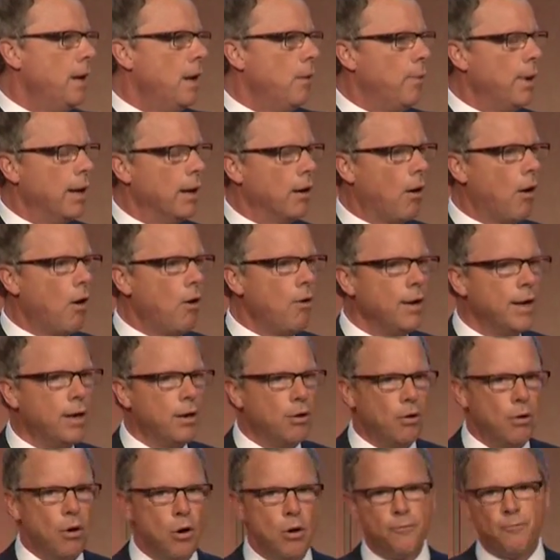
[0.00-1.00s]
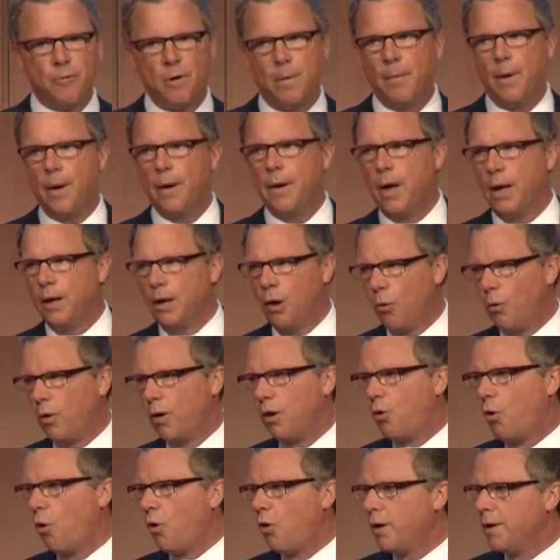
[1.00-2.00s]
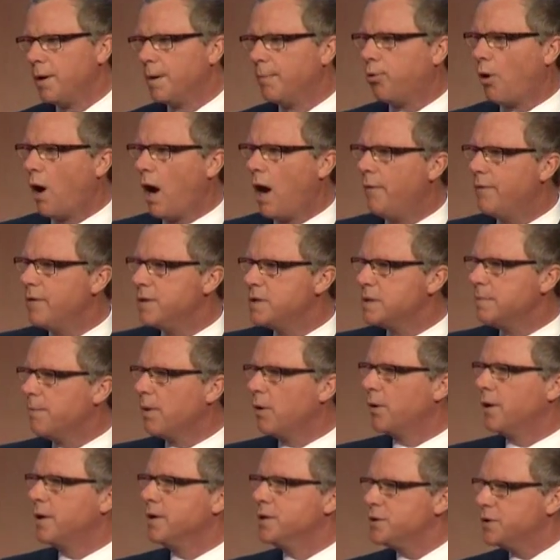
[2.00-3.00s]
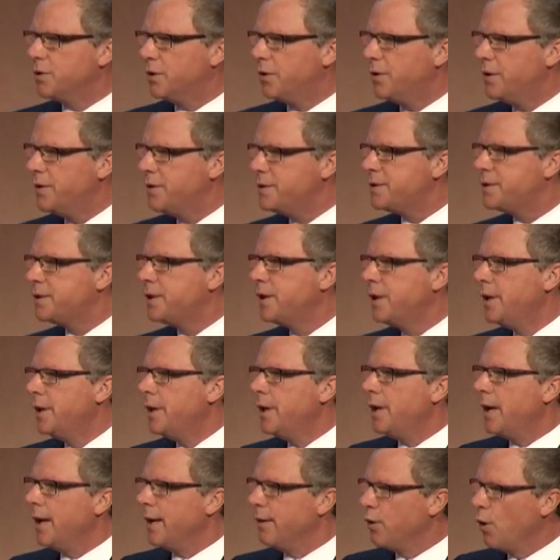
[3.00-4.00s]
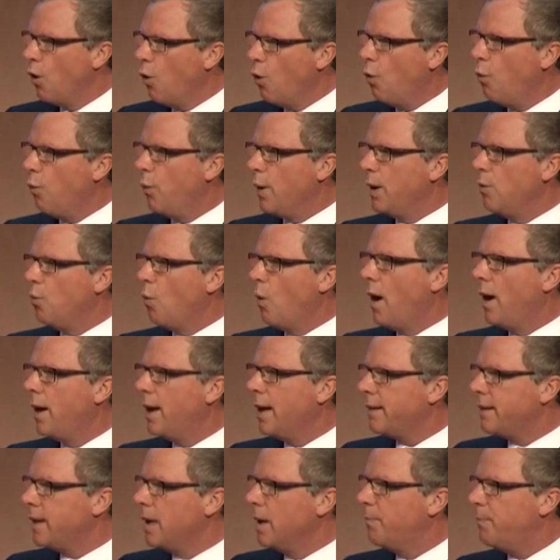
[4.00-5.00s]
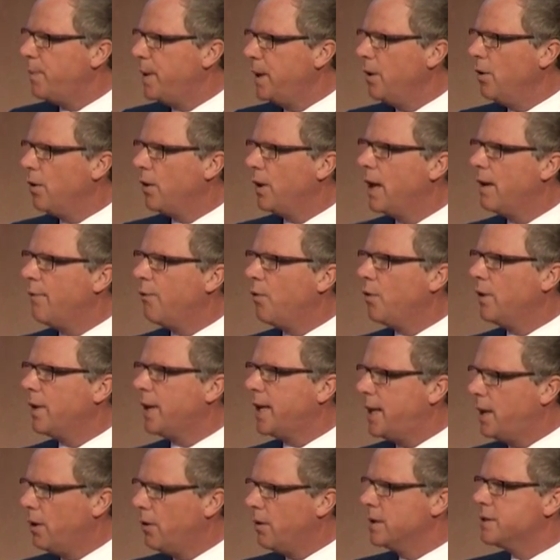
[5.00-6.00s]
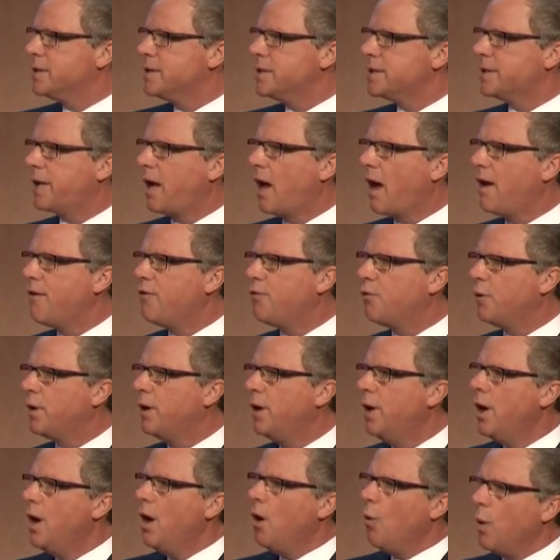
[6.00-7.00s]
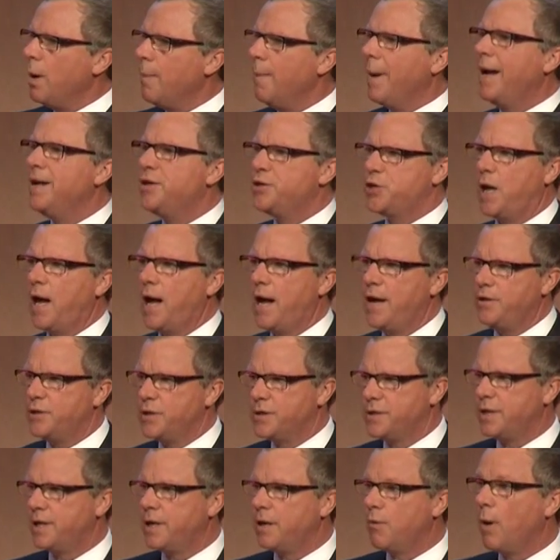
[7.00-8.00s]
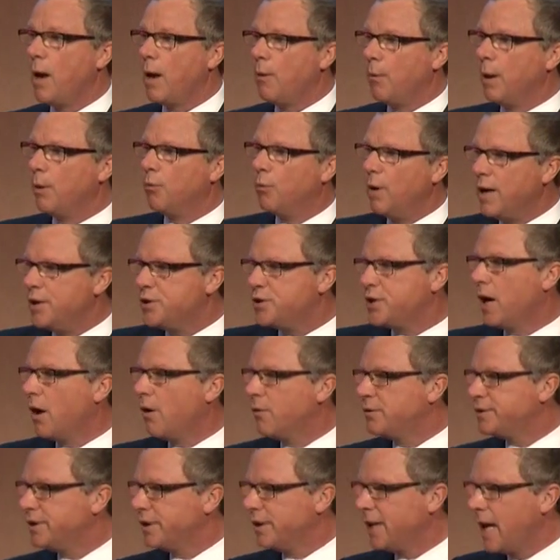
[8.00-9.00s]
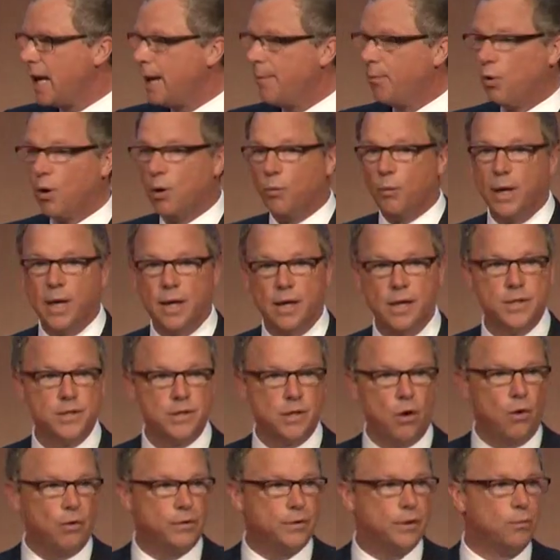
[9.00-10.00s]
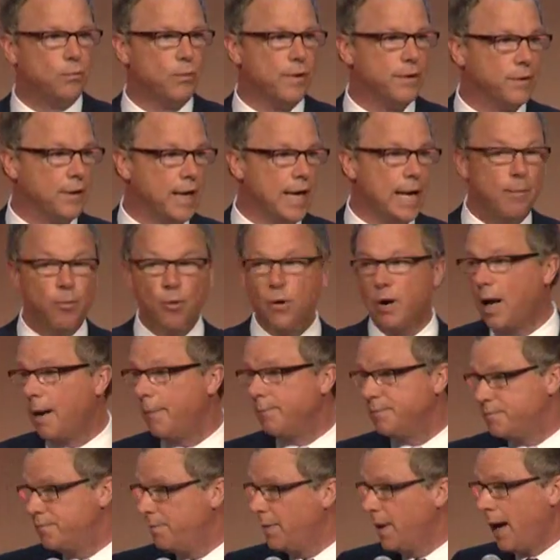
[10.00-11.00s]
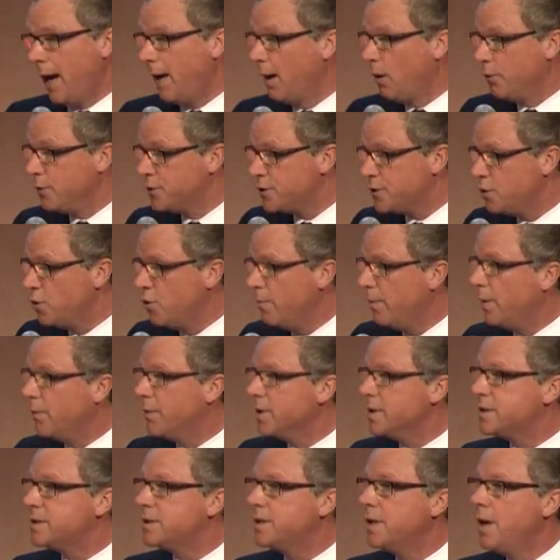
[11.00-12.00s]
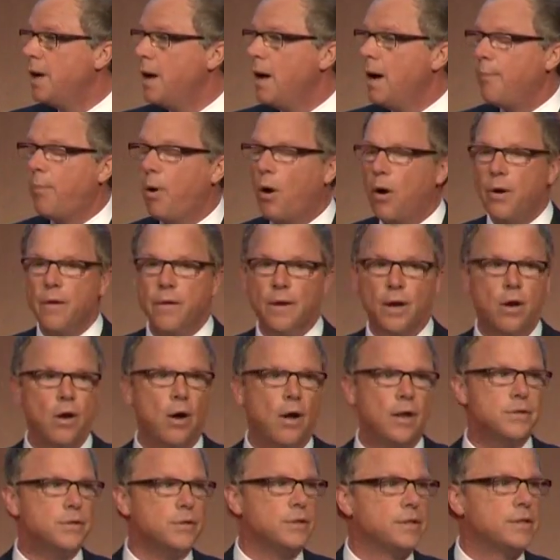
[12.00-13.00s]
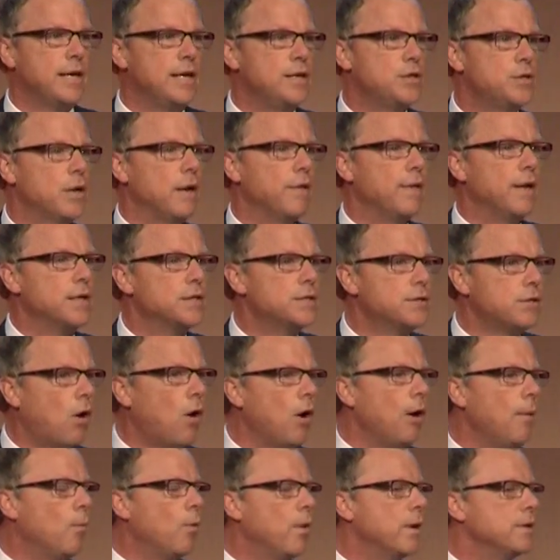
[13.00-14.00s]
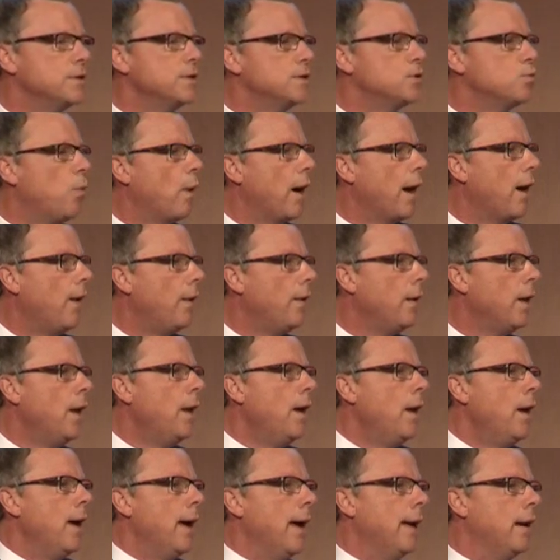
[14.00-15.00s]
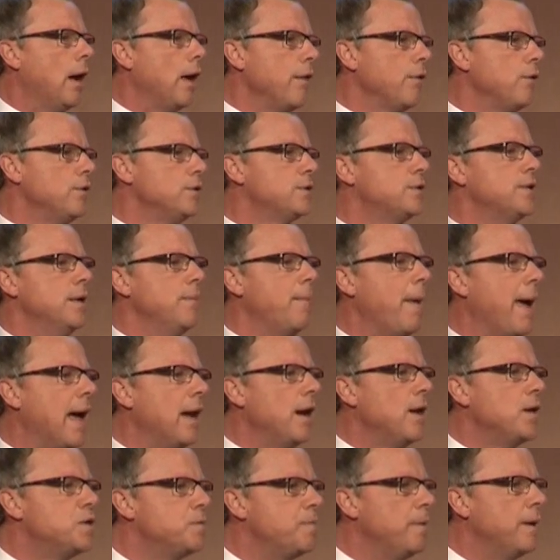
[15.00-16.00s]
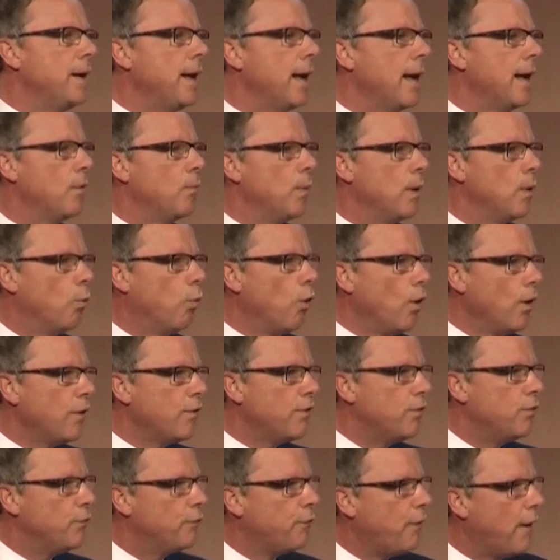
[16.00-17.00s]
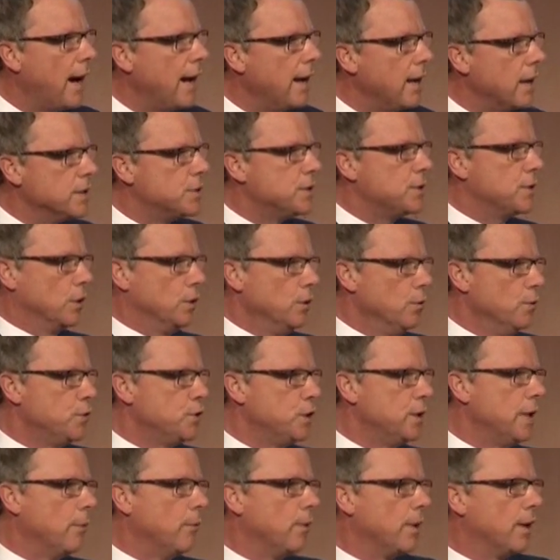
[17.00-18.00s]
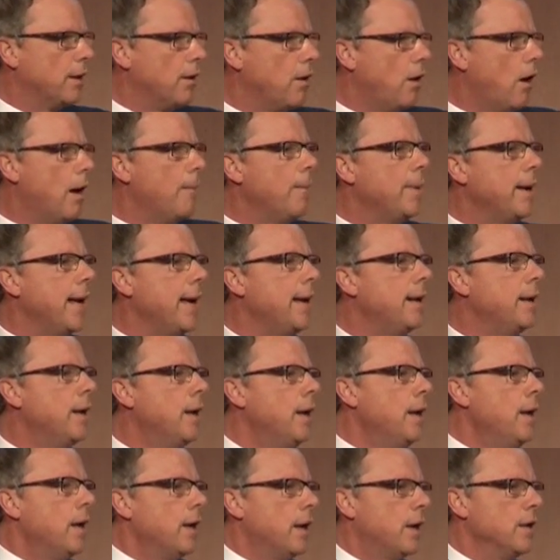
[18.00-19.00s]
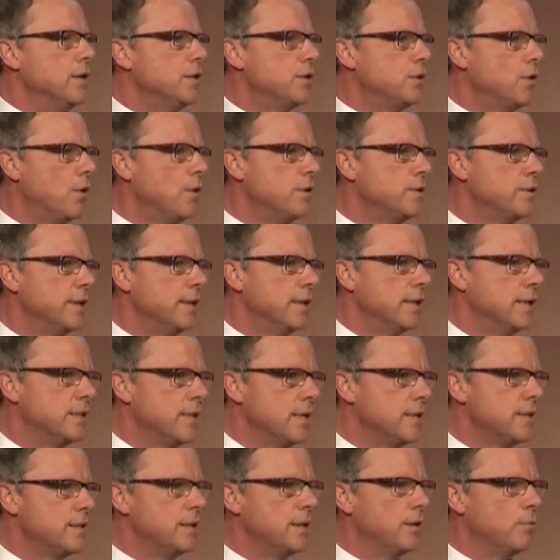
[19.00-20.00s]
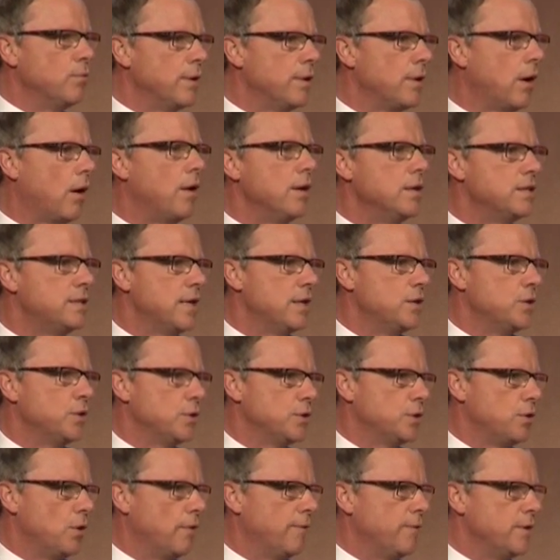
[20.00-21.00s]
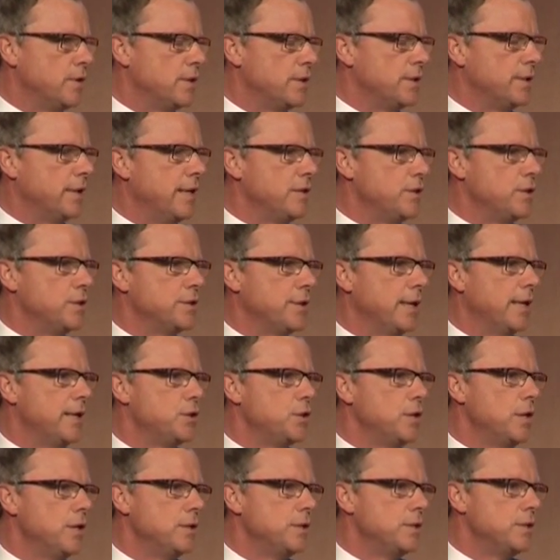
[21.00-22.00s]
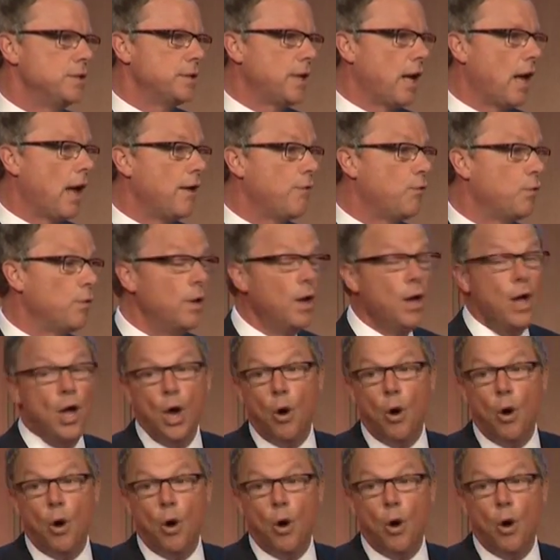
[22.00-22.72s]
We had already heard from a lower court in the province about concerns, and though we won at the appeal level here in Saskatchewan, we made changes anyway. We reached out to Labour and we consulted with Labour, and I know SUMA was part of the consultation. I think SARM was as well, and others in management, and we worked to find a solution that would accommodate concerns that existed with our essential services legislation in Saskatchewan.